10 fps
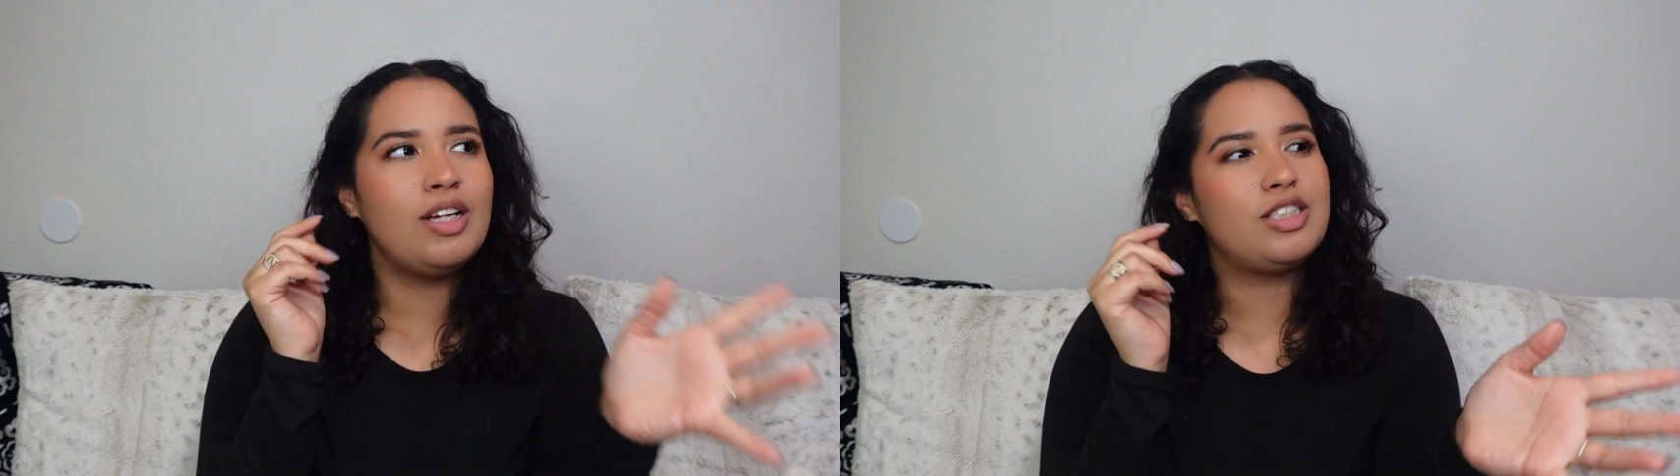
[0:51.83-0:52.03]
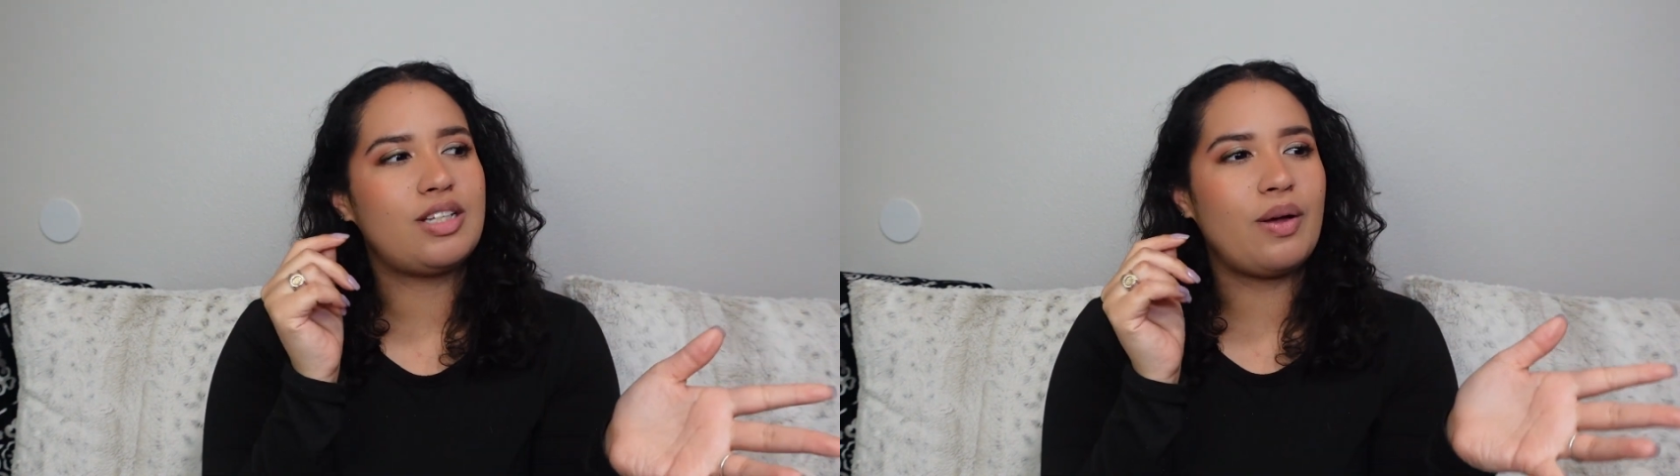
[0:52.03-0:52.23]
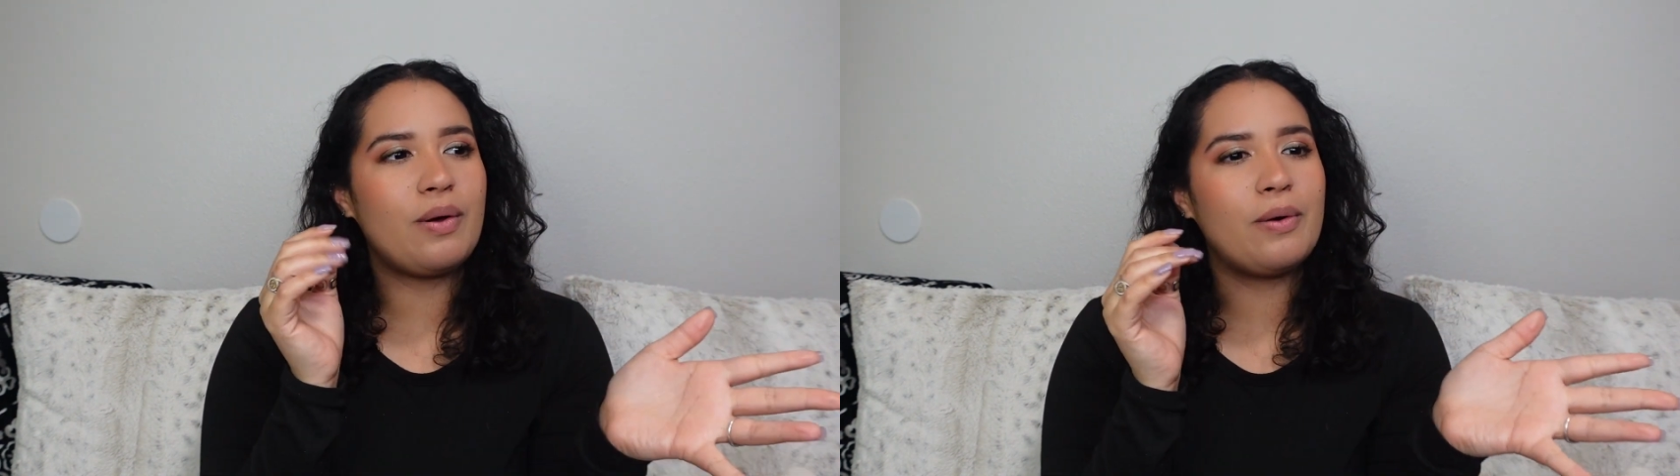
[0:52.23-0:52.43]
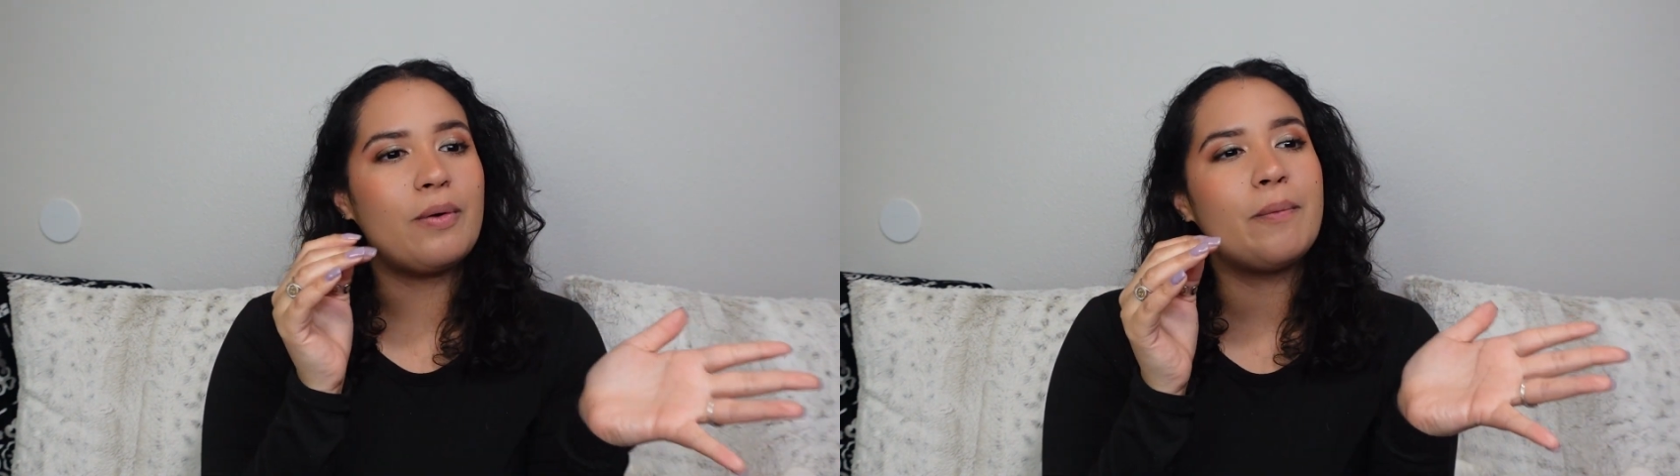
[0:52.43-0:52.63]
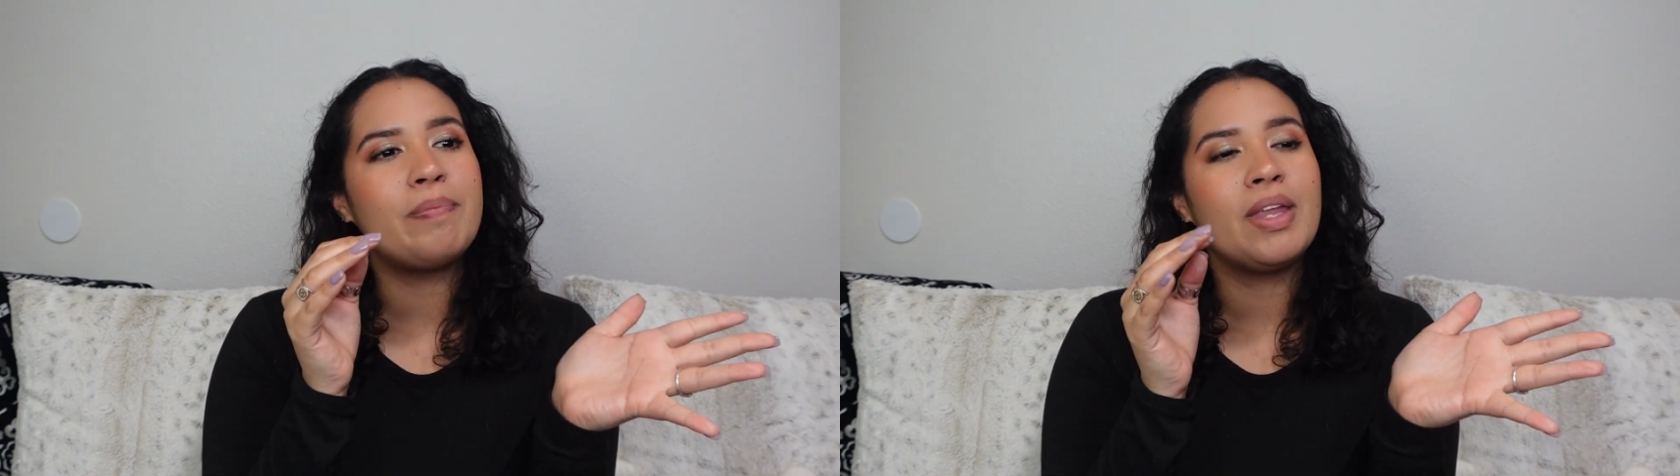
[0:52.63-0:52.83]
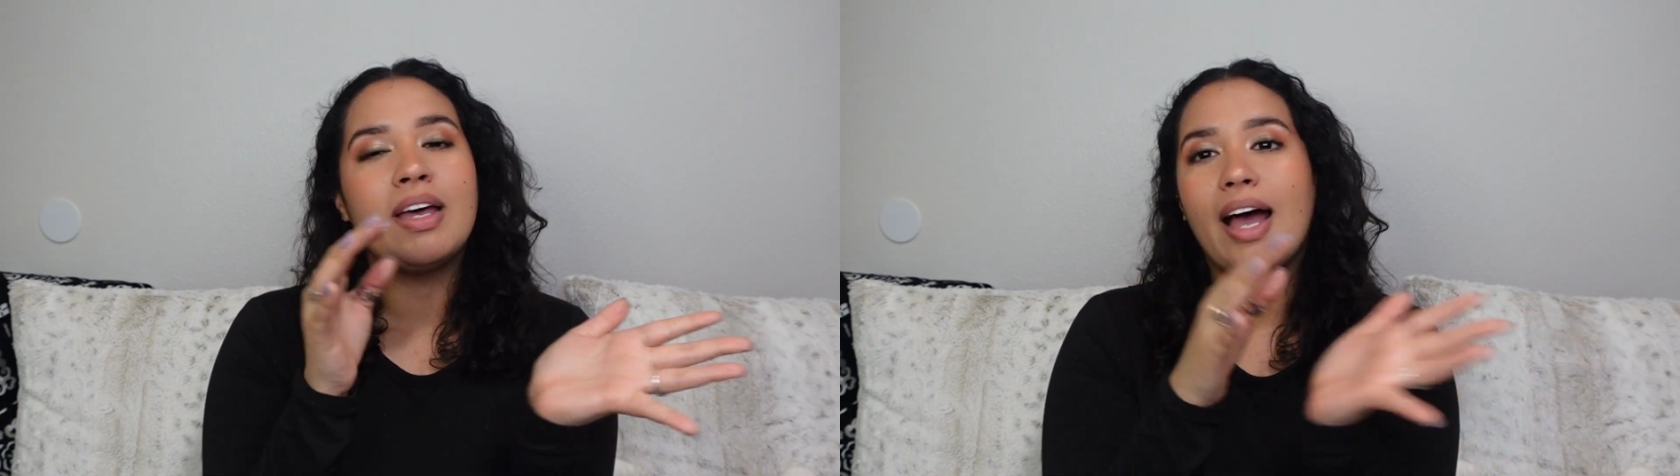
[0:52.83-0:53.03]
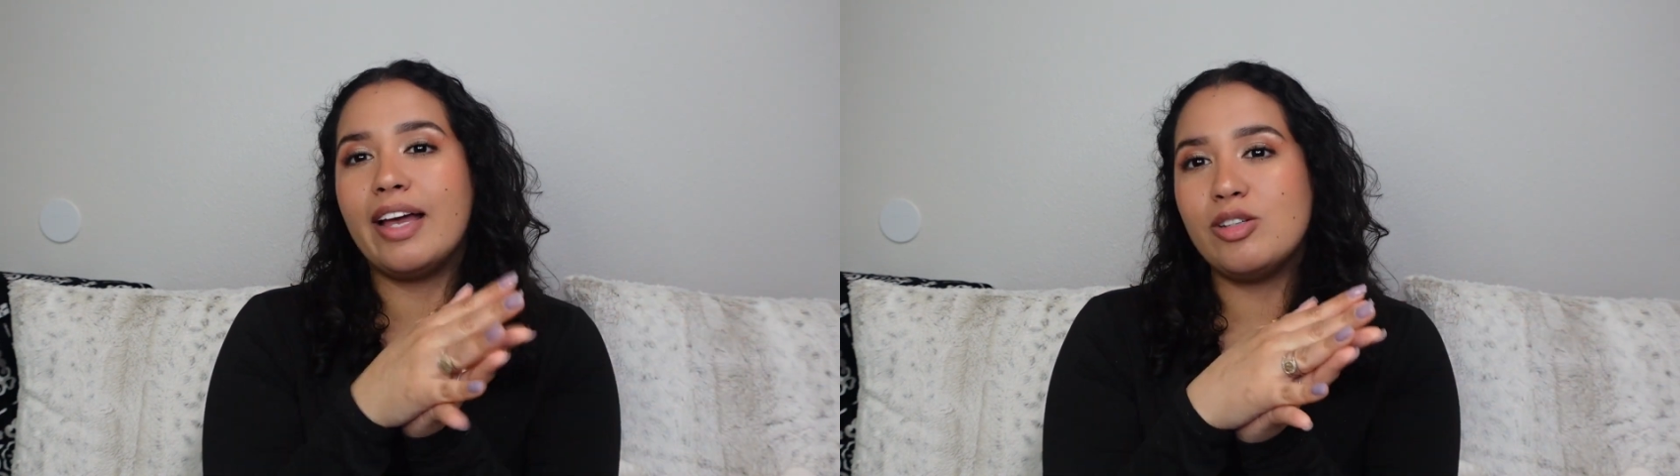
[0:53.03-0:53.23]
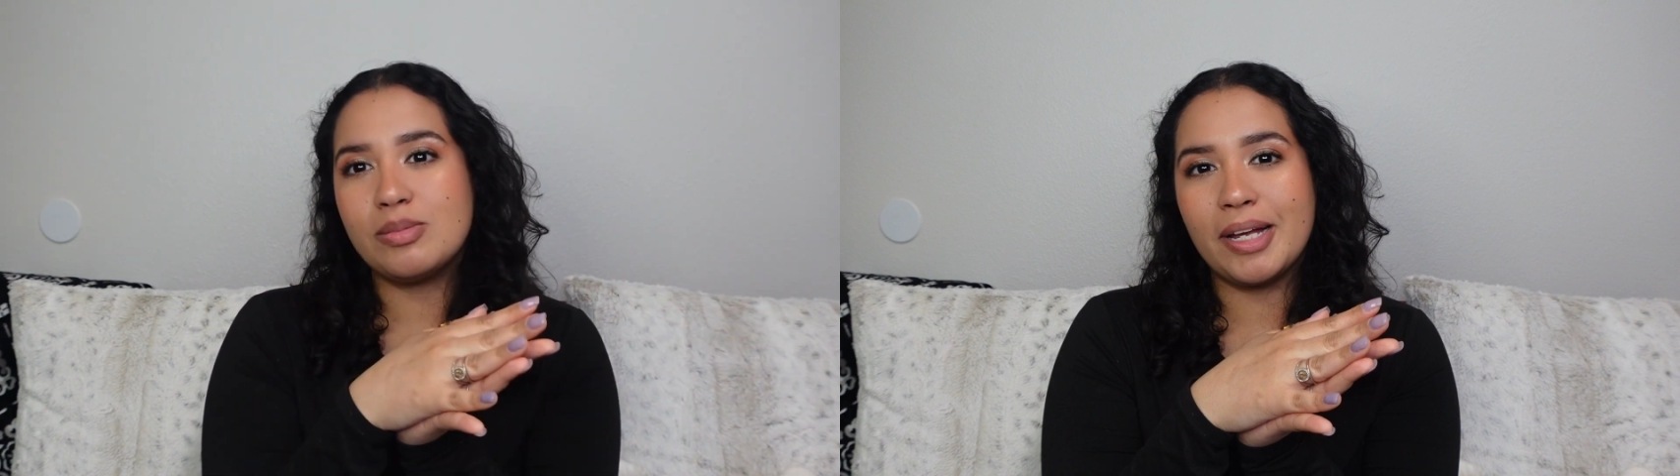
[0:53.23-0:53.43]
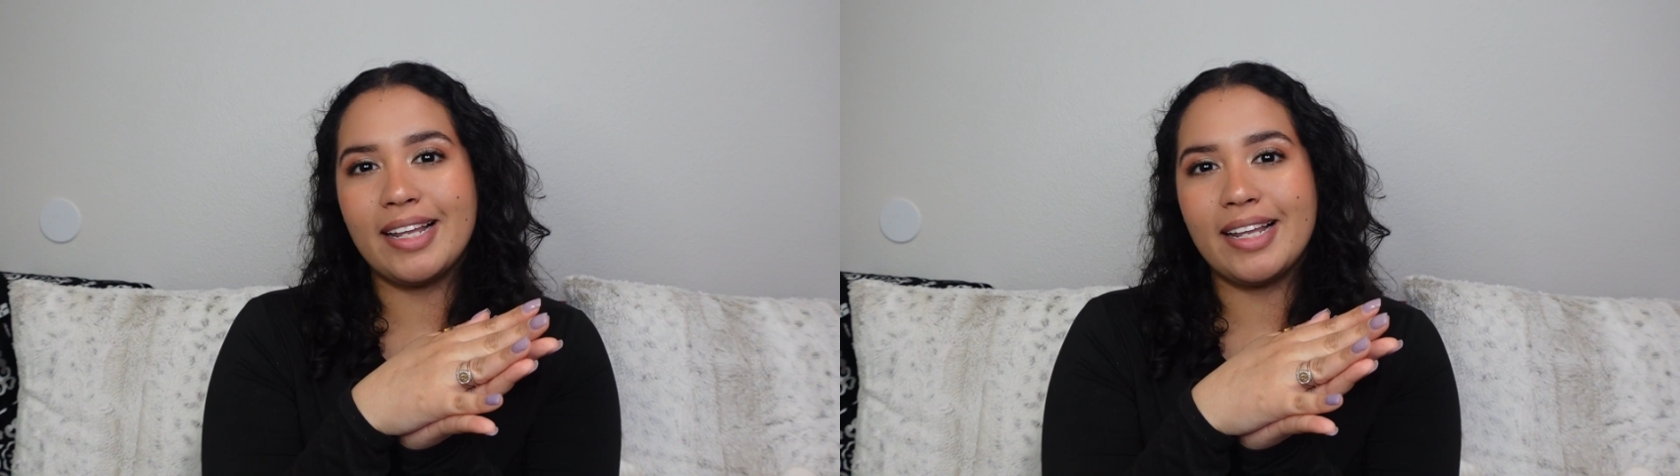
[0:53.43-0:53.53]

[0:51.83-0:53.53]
So I use my